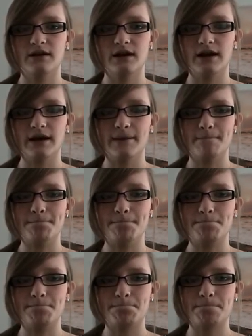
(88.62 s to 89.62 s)
I
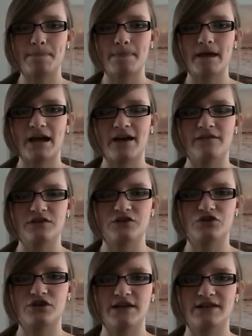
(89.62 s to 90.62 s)
have to
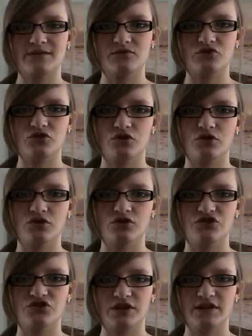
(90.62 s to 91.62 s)
stress it was not
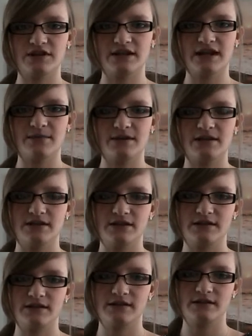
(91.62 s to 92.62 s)
just
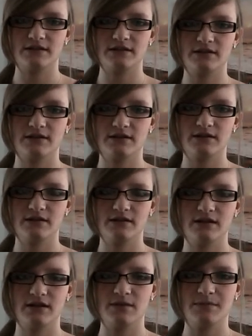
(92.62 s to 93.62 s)
diabetes
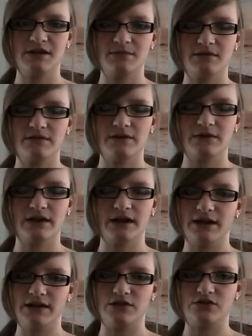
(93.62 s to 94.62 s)
that made me feel that I
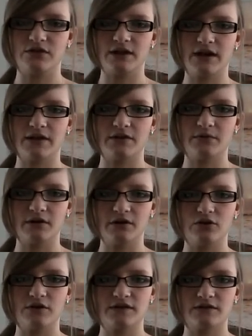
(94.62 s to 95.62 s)
had to do that. There were
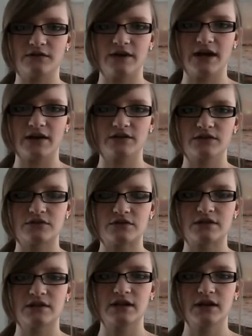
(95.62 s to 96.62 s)
lots of
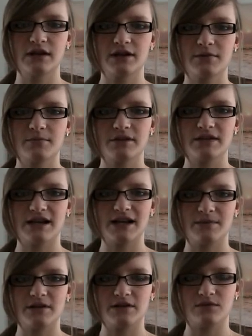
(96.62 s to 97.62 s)
factors, but
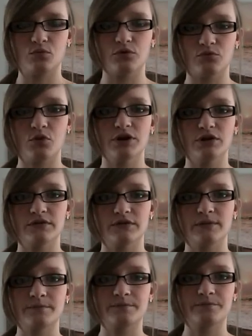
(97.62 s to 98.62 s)
diabetes was one of
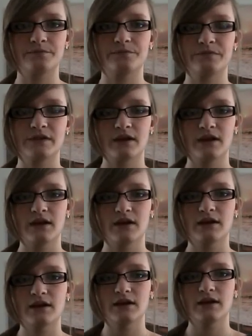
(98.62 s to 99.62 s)
them.
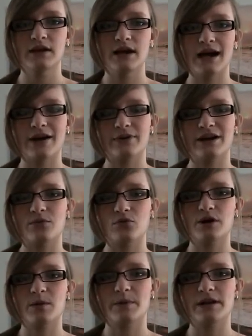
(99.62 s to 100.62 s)
And when I
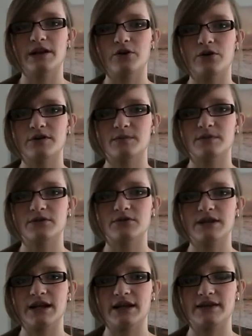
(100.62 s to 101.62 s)
woke up in the hospital
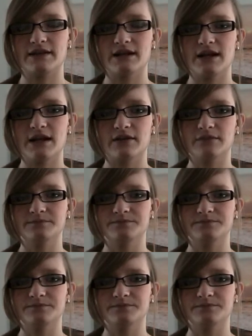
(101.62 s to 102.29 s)
the next day,